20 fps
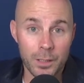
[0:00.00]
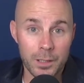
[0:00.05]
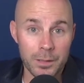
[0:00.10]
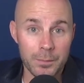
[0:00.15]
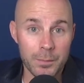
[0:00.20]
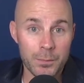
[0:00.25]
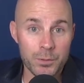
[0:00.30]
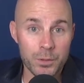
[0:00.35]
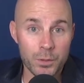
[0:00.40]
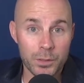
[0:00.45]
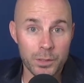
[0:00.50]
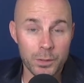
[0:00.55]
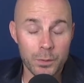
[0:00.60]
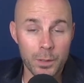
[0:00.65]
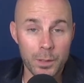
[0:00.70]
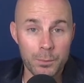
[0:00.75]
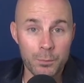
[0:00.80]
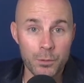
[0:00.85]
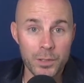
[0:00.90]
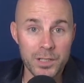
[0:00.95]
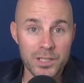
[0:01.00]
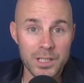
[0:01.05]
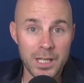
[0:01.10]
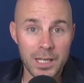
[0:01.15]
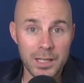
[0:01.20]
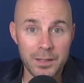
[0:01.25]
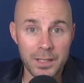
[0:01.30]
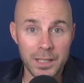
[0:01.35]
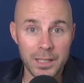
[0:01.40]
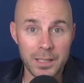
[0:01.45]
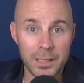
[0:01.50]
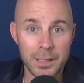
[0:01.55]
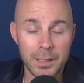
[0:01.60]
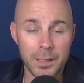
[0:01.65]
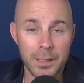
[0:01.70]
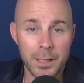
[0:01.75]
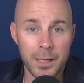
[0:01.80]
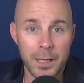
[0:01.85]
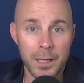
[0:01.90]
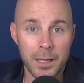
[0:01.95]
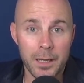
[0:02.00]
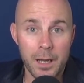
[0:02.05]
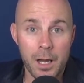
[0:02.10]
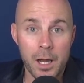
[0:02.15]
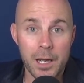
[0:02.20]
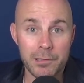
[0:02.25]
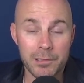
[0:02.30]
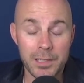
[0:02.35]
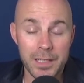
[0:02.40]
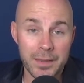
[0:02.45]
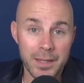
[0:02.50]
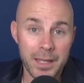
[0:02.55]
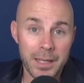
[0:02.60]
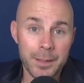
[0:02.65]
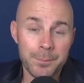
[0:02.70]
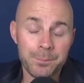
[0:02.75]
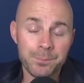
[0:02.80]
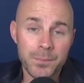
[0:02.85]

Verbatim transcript: I'm sure you appreciate the uh, irony there.